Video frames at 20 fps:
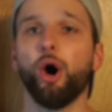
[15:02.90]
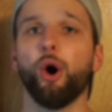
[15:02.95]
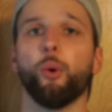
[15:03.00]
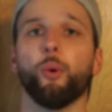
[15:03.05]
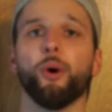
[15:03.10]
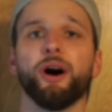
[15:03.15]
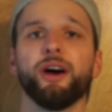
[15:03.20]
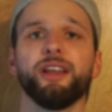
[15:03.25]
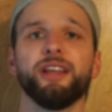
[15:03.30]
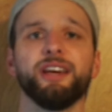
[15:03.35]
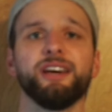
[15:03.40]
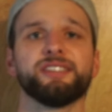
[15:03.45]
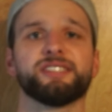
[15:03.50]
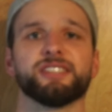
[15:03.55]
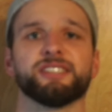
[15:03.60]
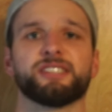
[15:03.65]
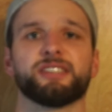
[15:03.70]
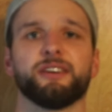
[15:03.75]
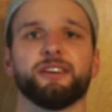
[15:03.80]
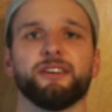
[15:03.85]
what it is
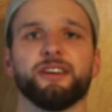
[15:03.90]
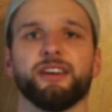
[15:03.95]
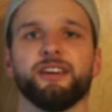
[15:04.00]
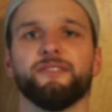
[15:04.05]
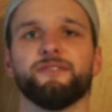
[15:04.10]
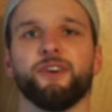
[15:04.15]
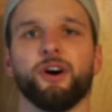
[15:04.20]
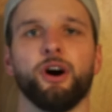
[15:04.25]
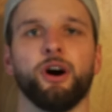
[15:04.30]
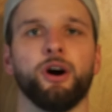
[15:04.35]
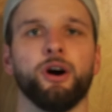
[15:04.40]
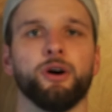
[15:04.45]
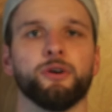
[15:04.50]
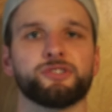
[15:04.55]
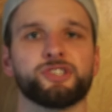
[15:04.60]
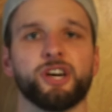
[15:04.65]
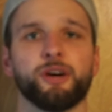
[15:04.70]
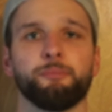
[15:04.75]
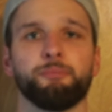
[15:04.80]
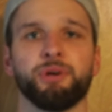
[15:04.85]
is it
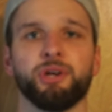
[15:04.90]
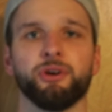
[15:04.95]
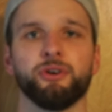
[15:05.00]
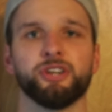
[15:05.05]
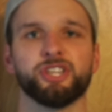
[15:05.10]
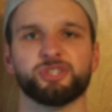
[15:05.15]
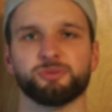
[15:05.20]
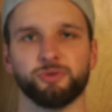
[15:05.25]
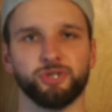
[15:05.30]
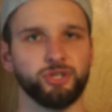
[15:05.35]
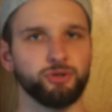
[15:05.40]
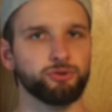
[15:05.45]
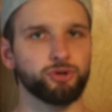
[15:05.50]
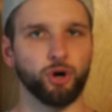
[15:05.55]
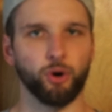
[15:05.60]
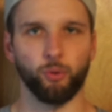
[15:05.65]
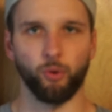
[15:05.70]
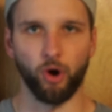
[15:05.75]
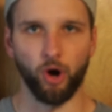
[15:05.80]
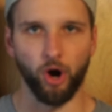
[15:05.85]
involves periods where you
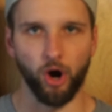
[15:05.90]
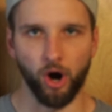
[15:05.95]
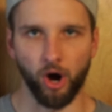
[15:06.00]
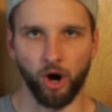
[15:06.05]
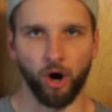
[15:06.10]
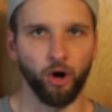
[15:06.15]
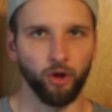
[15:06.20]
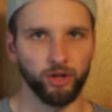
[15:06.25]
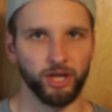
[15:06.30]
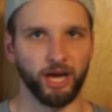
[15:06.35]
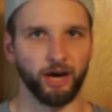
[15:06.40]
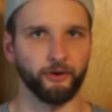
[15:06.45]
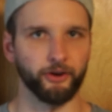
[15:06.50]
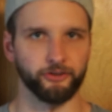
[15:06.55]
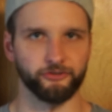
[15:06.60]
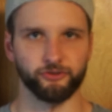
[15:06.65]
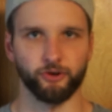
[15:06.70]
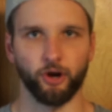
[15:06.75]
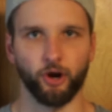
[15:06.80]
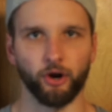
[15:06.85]
go all out
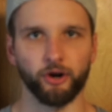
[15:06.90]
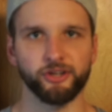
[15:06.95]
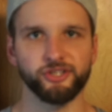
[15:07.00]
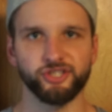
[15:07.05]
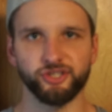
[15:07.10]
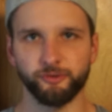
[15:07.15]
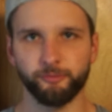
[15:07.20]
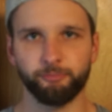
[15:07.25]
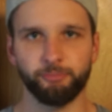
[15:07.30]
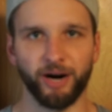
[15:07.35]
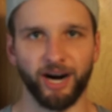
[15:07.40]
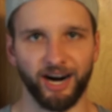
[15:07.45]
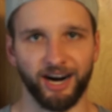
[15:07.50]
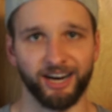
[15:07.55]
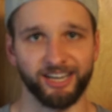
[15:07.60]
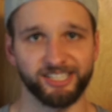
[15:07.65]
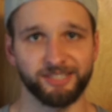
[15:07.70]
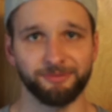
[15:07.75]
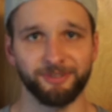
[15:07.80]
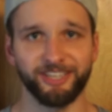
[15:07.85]
as hard as you
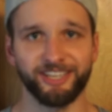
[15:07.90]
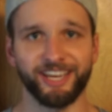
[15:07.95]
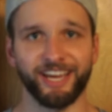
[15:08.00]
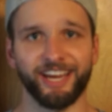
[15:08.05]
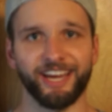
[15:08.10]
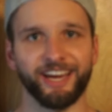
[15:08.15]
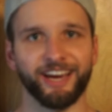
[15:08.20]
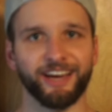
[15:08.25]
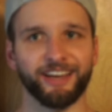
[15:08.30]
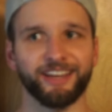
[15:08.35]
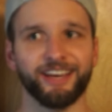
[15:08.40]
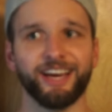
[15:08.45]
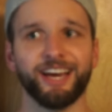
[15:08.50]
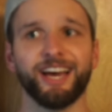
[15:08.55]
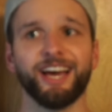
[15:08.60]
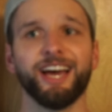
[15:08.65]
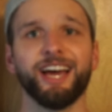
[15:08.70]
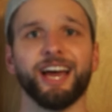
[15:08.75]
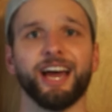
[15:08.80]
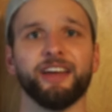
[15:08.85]
possibly can,
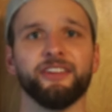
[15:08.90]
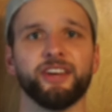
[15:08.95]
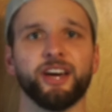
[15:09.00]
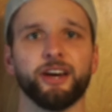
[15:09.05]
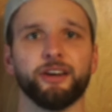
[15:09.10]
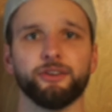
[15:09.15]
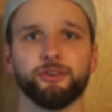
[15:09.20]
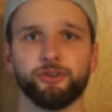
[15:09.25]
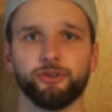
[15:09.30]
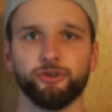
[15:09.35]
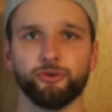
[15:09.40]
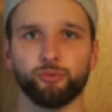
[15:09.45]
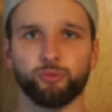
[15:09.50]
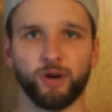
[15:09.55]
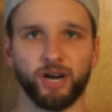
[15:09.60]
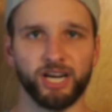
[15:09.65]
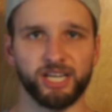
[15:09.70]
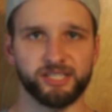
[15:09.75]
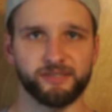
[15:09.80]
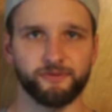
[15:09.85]
and then you
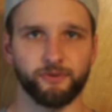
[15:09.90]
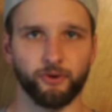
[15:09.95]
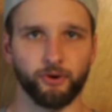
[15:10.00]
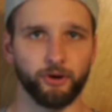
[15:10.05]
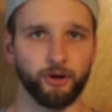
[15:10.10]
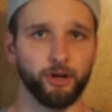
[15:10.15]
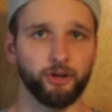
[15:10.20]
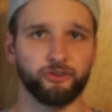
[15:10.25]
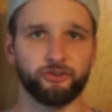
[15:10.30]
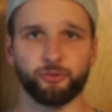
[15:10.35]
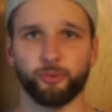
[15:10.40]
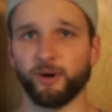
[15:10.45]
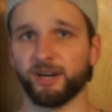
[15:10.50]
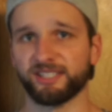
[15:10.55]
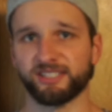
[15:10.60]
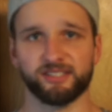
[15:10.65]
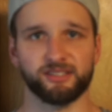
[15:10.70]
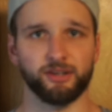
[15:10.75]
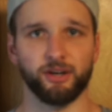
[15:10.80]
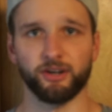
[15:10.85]
rest for
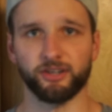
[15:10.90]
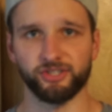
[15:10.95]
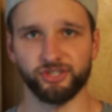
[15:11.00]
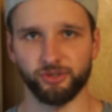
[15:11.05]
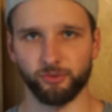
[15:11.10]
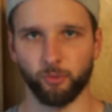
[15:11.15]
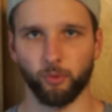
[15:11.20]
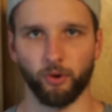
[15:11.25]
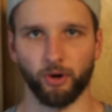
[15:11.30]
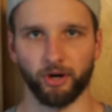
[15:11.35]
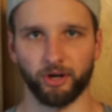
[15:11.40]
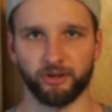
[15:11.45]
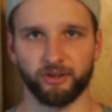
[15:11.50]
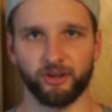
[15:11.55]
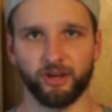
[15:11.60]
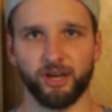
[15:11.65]
twice as long as you work